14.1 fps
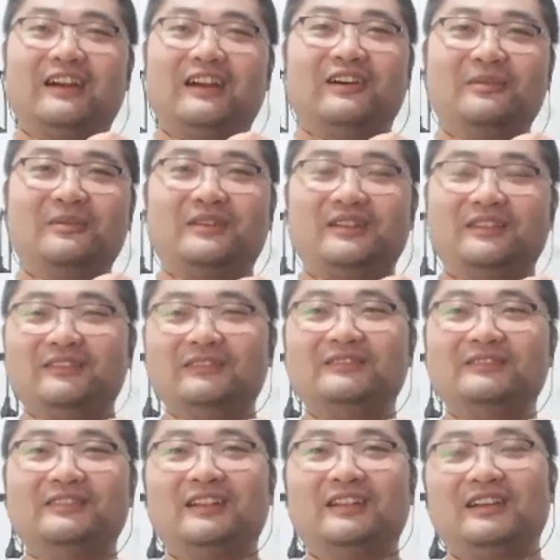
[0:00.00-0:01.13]
help and
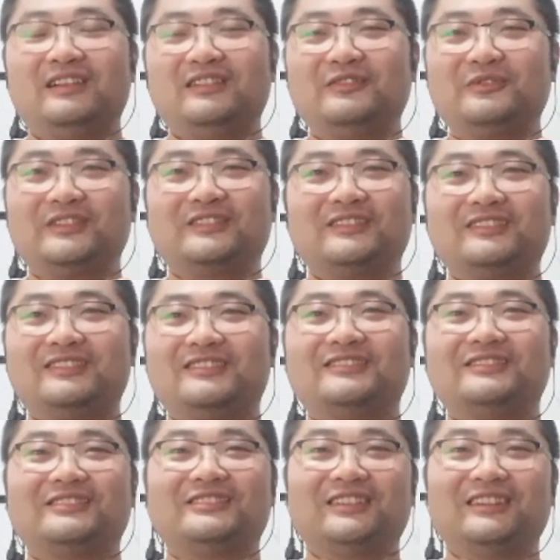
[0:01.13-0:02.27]

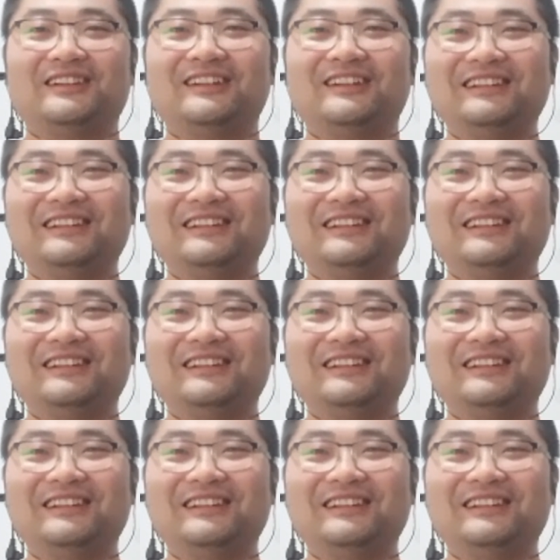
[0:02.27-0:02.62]
researchers. Yeah.